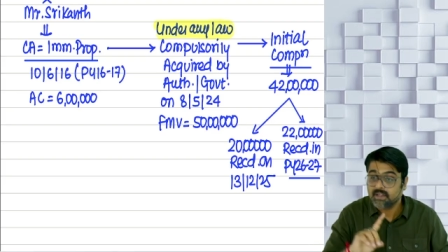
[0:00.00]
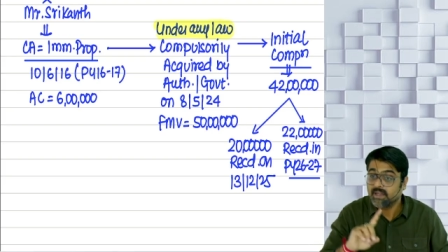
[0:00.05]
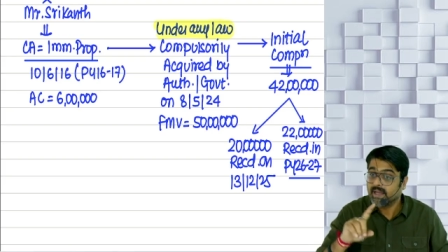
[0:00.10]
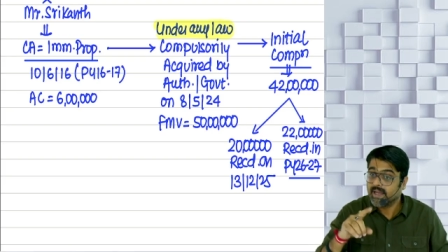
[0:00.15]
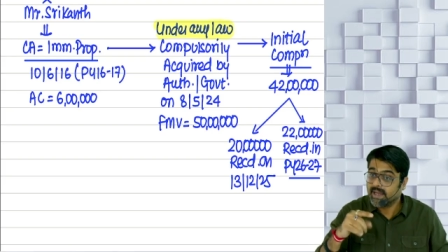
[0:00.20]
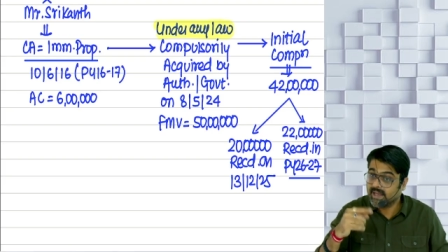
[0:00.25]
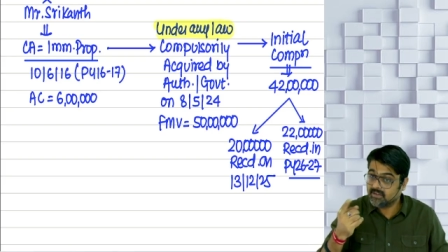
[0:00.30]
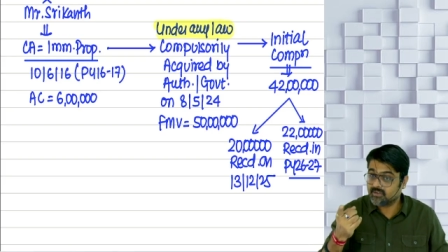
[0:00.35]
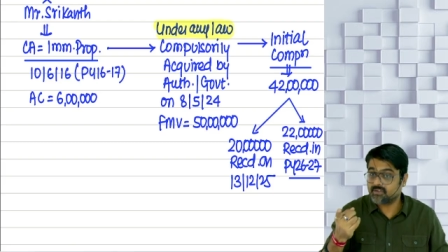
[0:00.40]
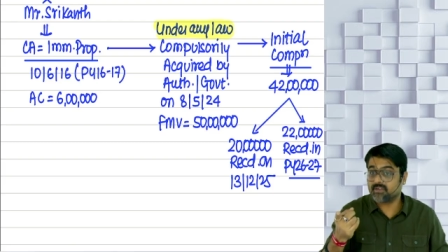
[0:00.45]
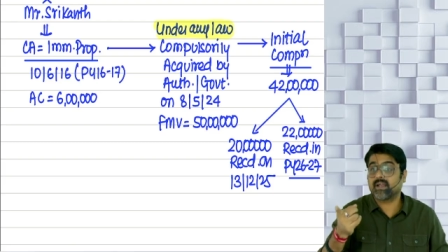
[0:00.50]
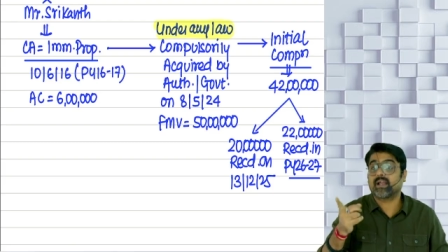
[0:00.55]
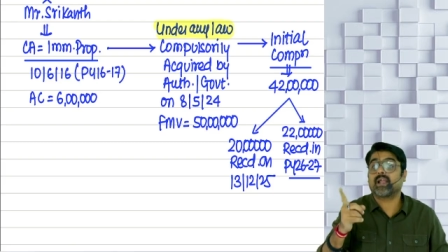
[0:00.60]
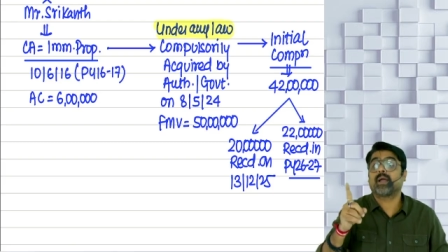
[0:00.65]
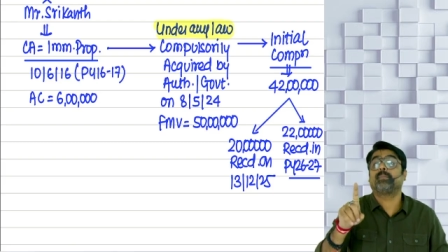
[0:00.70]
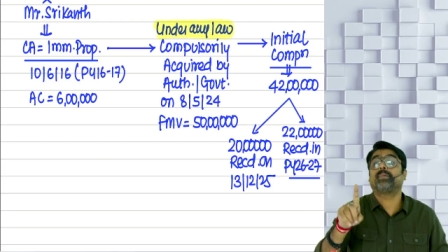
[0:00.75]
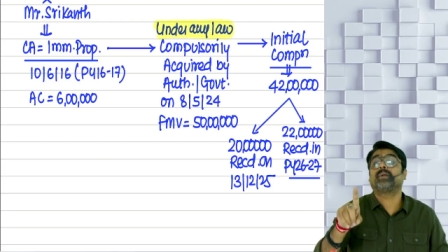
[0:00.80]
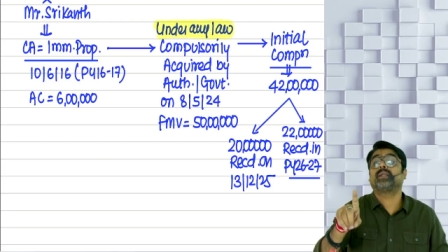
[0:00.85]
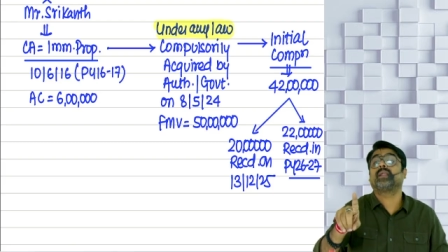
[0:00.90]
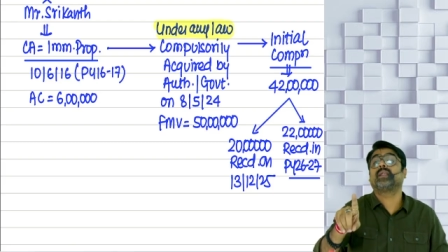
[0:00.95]
Hence the
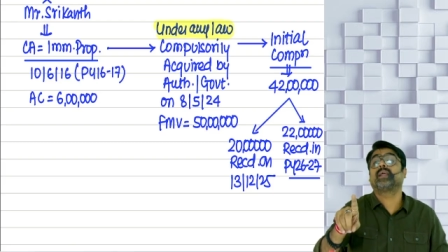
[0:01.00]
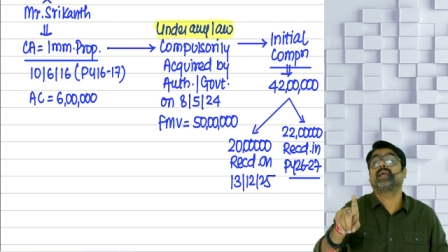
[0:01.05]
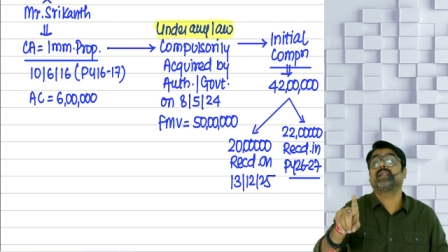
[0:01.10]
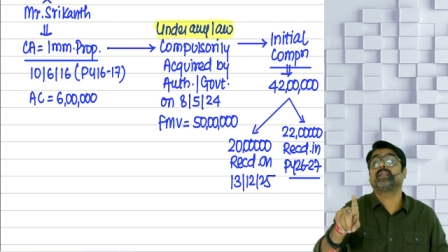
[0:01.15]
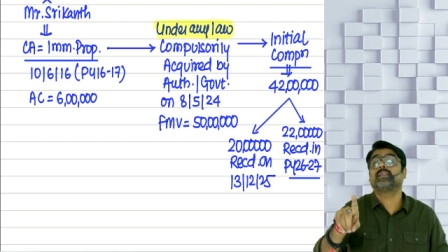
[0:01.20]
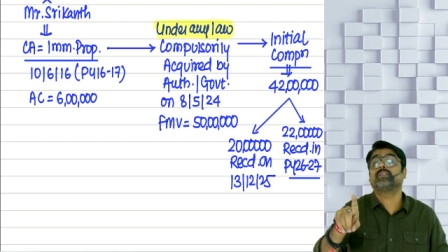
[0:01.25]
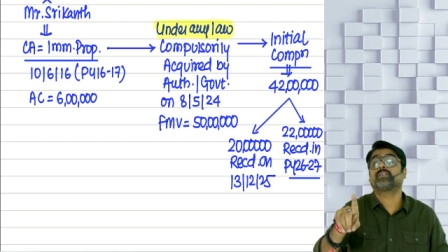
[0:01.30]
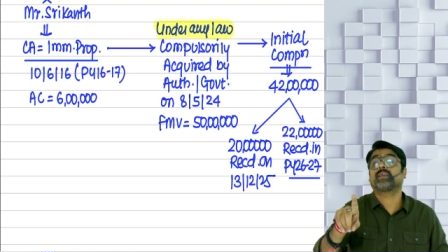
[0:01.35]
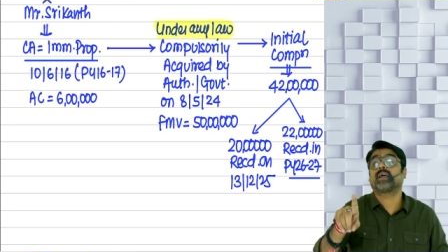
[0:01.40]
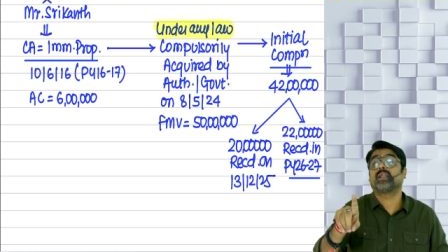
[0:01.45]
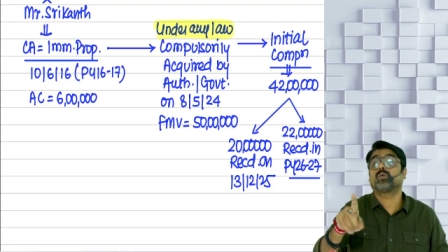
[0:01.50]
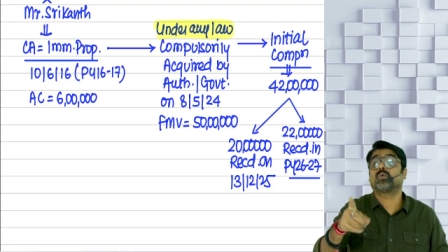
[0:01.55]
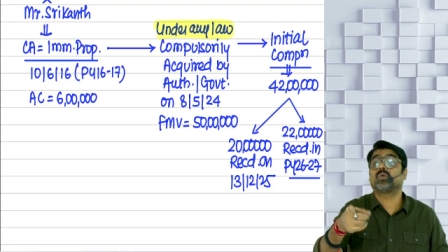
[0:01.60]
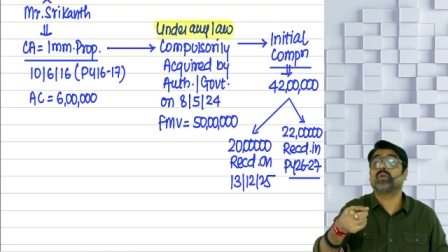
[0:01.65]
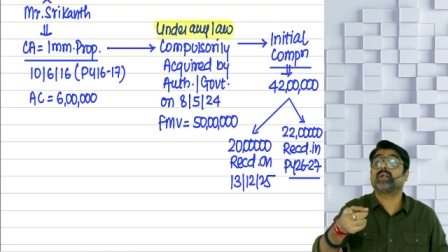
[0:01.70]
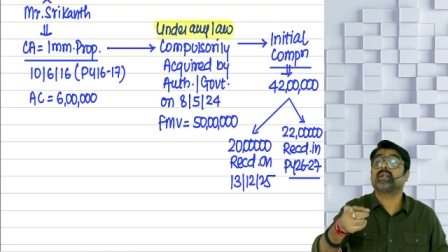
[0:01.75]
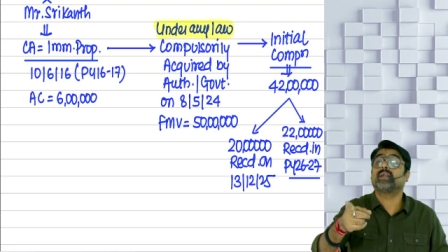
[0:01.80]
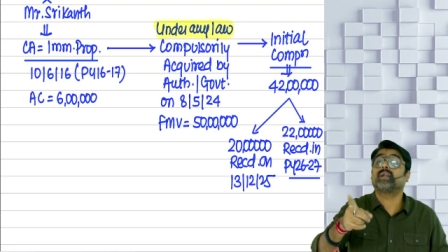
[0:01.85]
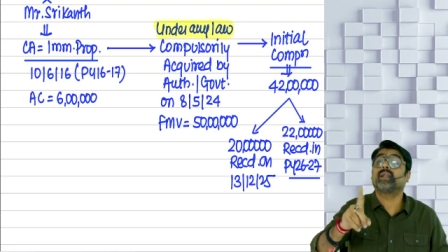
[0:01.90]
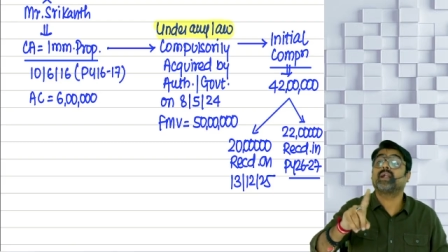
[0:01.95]
capital gain is
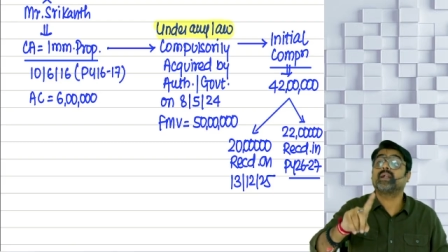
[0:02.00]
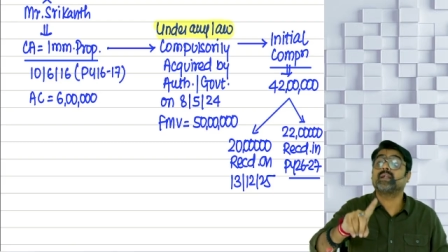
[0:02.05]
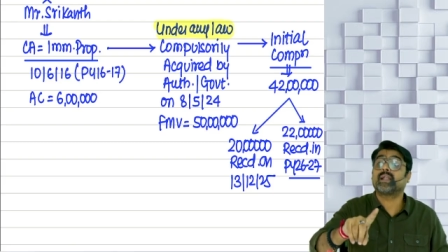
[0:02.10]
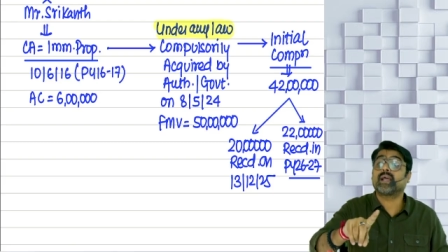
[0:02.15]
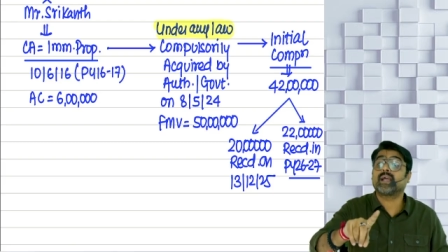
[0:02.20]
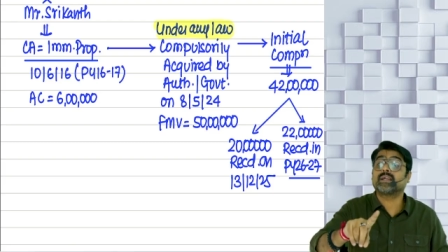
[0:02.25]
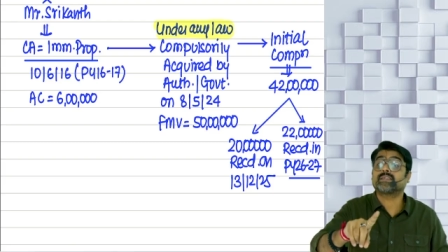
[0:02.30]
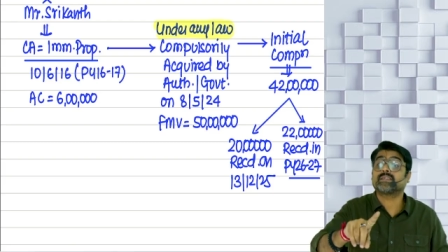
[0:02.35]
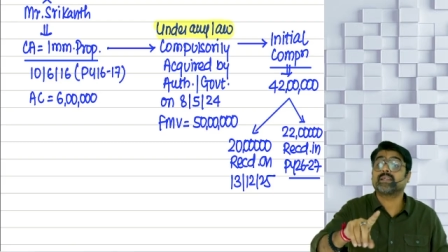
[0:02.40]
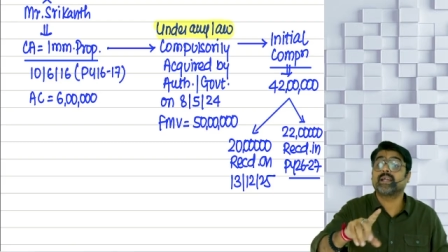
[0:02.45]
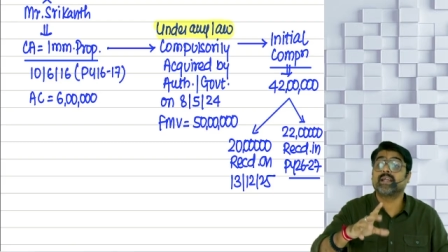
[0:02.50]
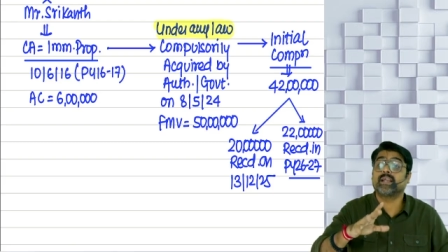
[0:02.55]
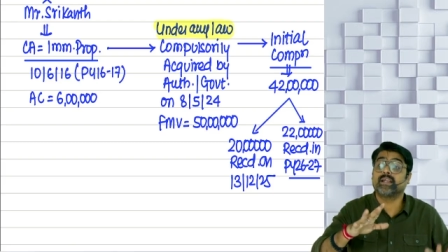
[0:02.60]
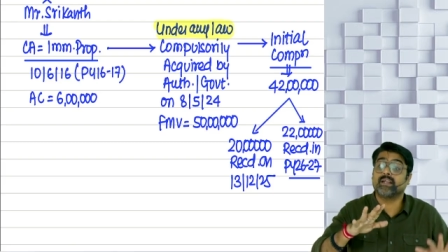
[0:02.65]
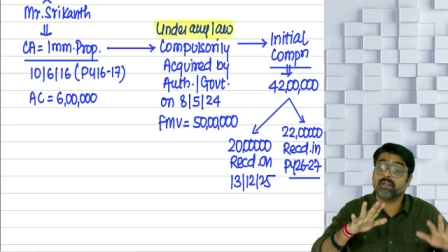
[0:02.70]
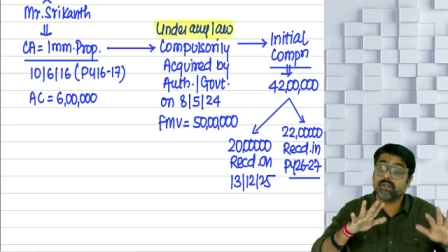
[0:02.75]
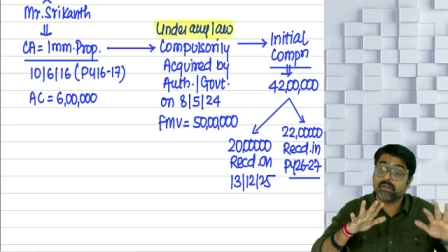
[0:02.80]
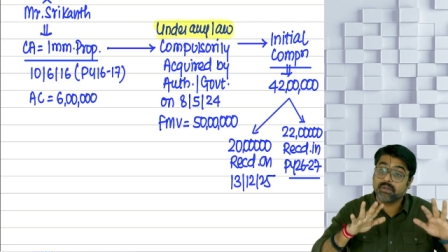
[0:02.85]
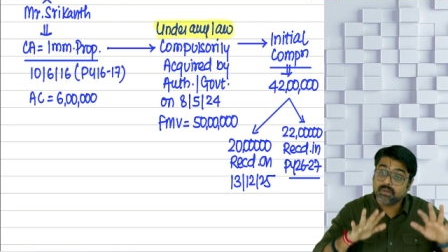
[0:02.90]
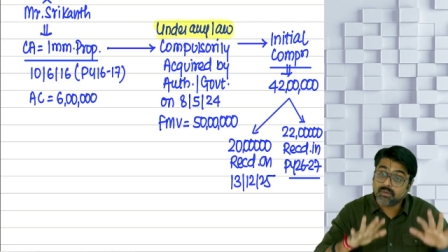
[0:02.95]
calculated and taxed in